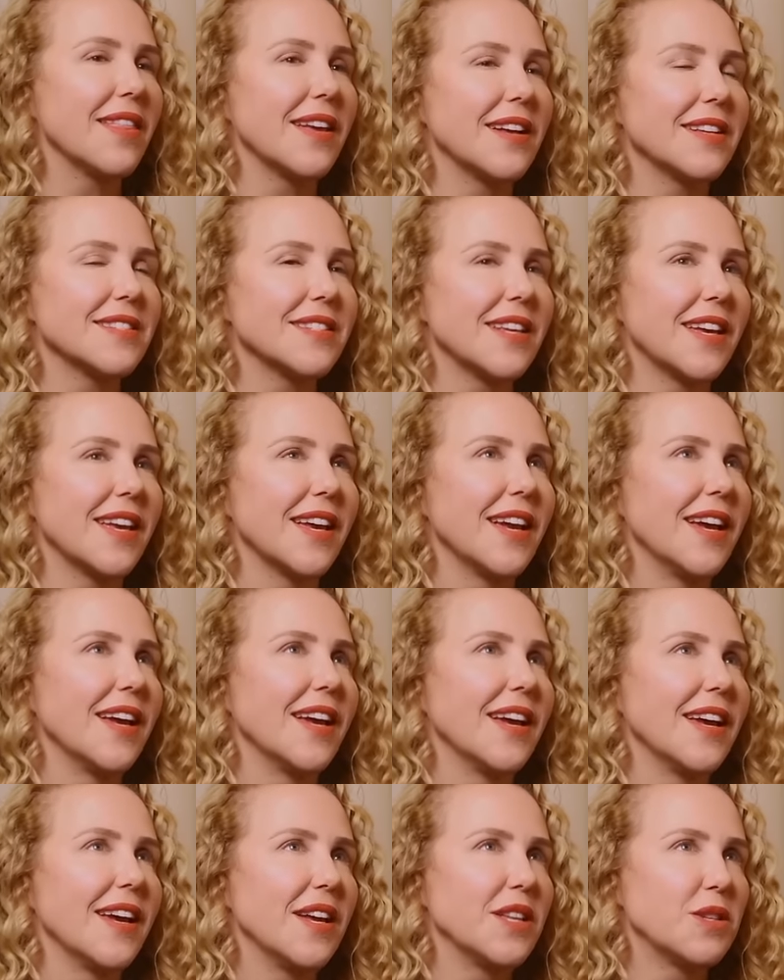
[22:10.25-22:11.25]
think it's like
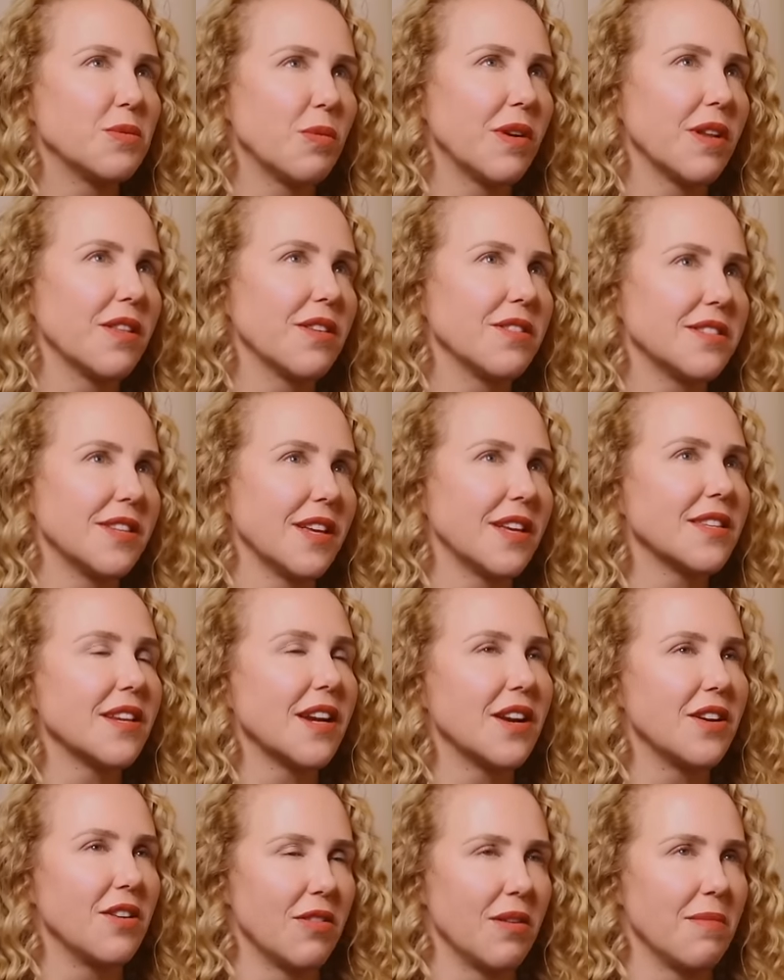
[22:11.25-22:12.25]
it's one of those things that
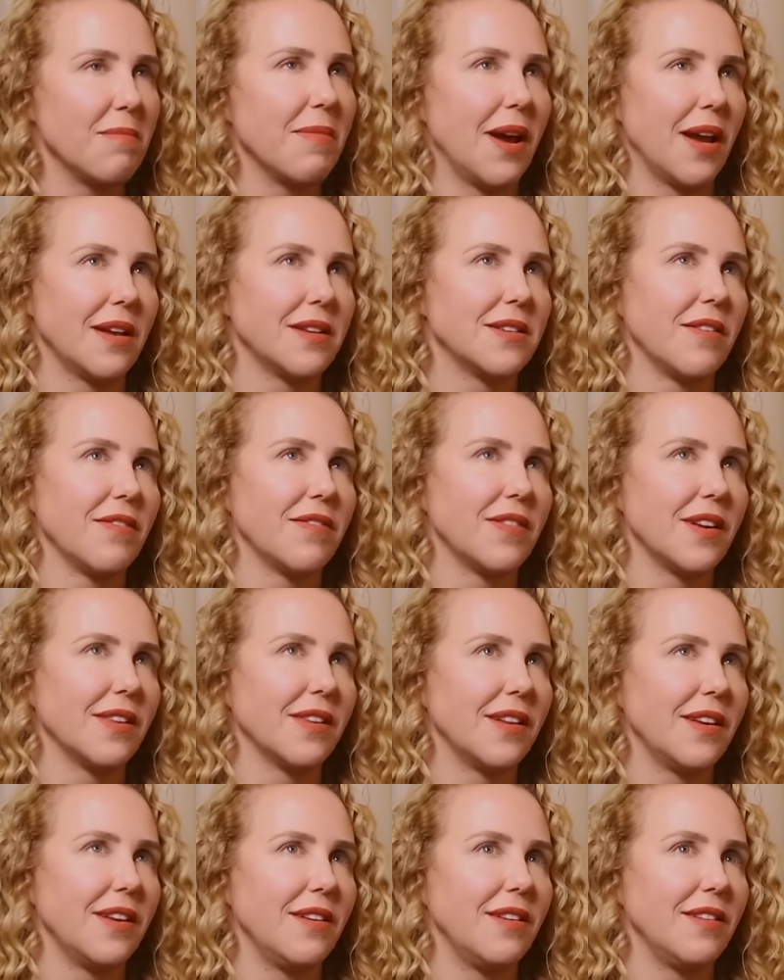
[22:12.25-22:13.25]
I know that Mike
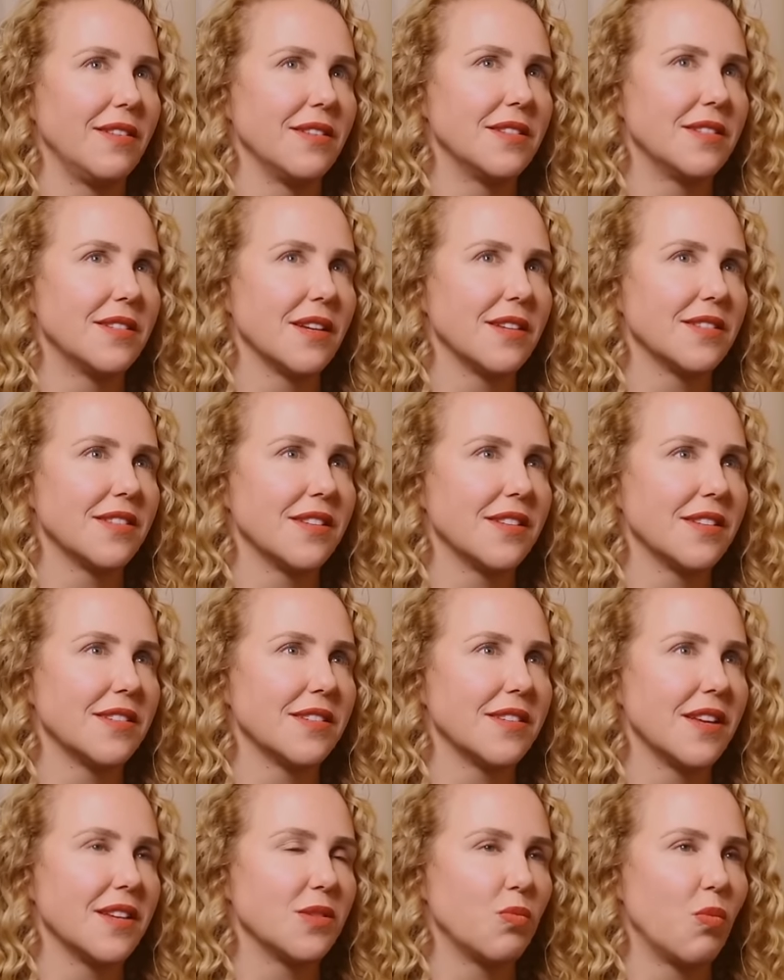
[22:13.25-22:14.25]
definitely does
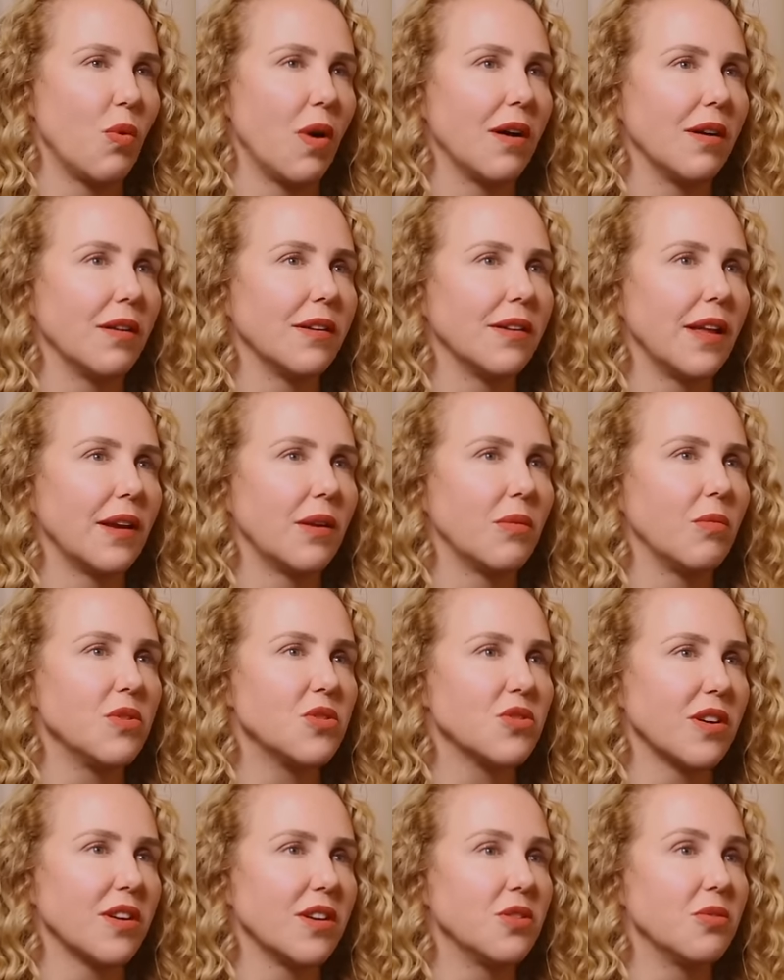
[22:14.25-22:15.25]
this as well. Like we
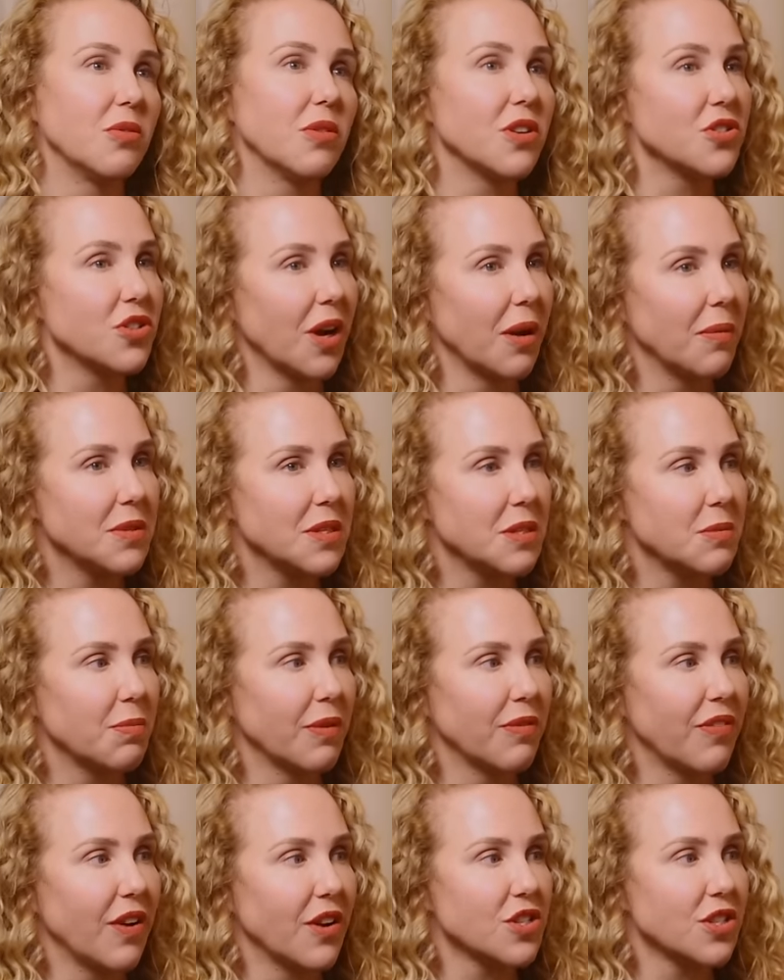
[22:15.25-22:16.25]
try to do our jobs as
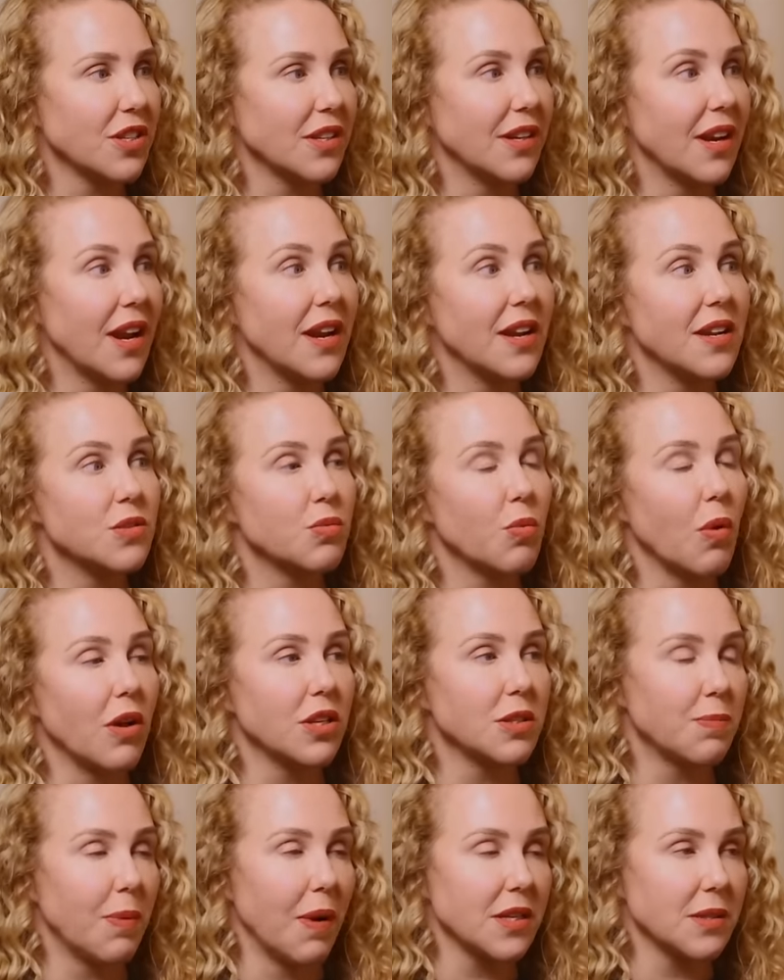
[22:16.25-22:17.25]
professionally and, and yeah. as well
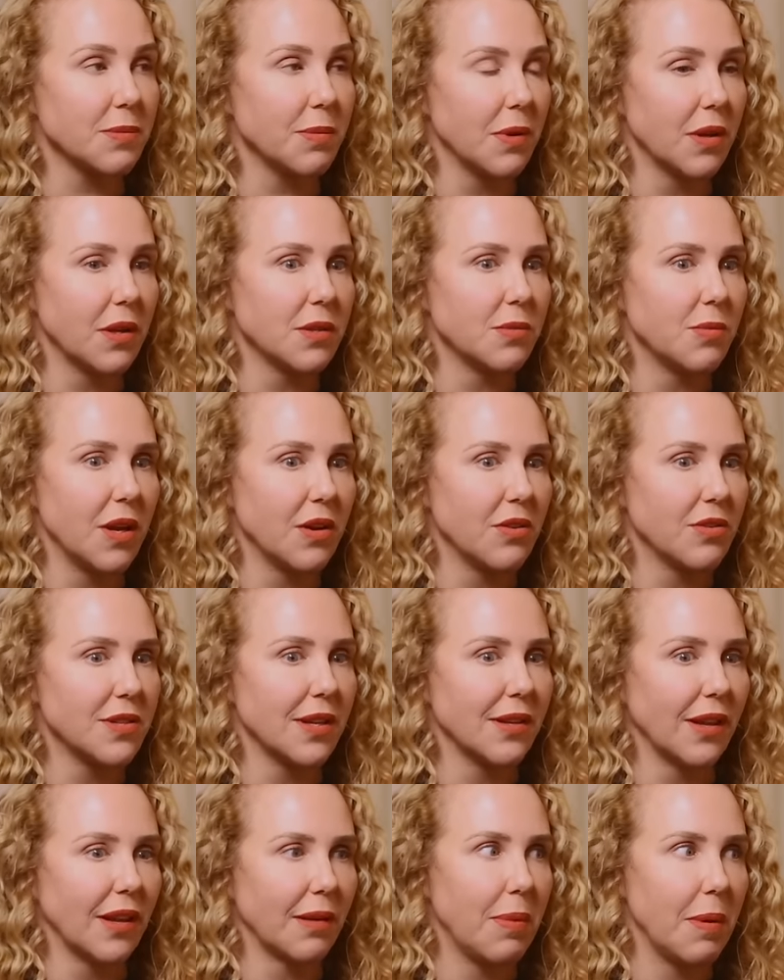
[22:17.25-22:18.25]
as possible because mm-hmm. we
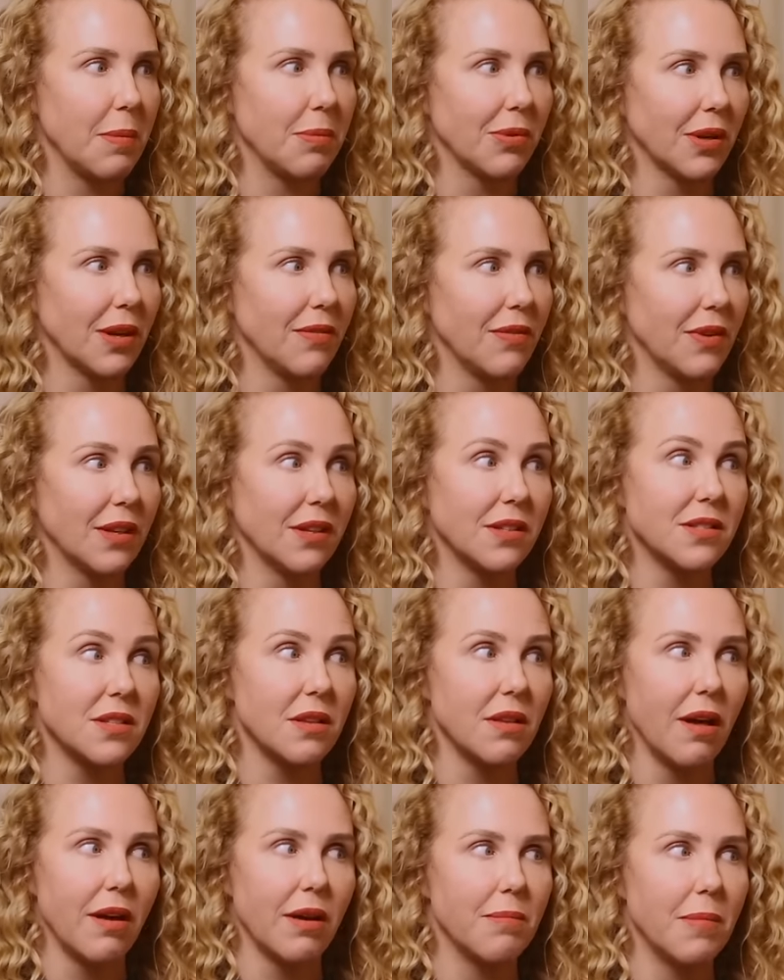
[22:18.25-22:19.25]
understand like people are giving us a
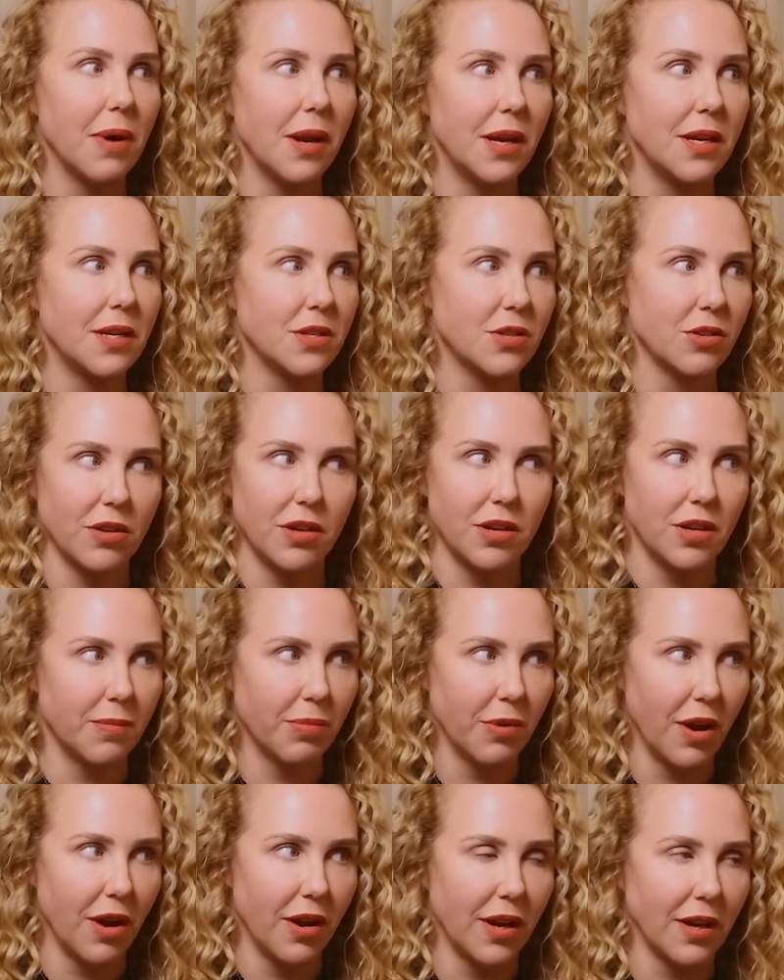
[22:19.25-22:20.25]
lot of money to turn in a
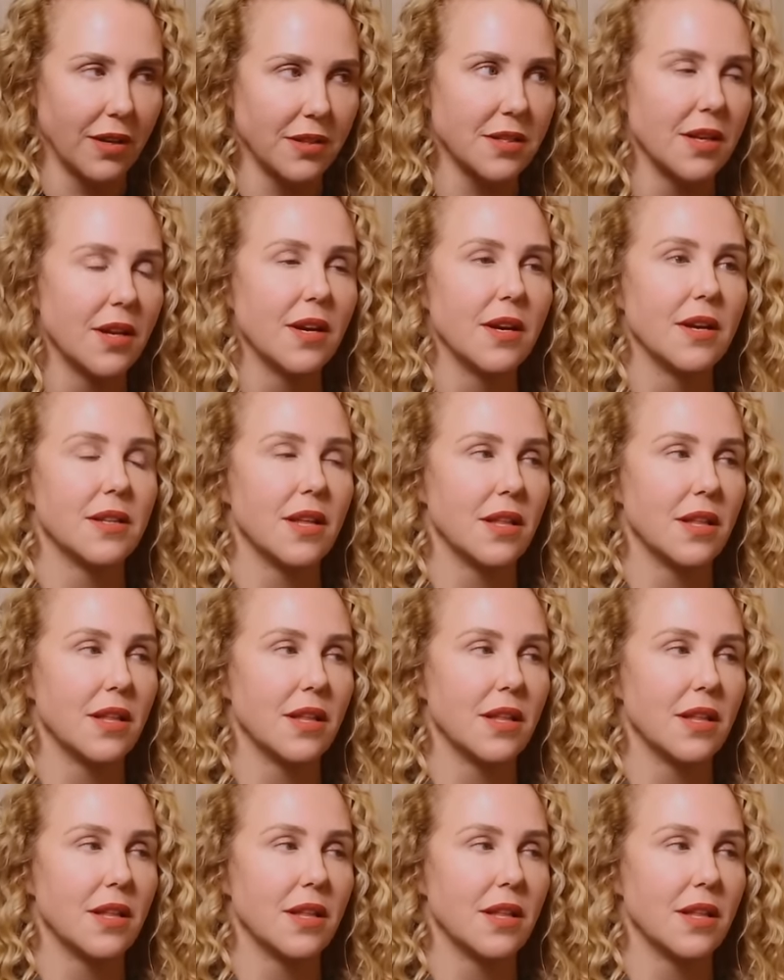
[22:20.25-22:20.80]
product yeah.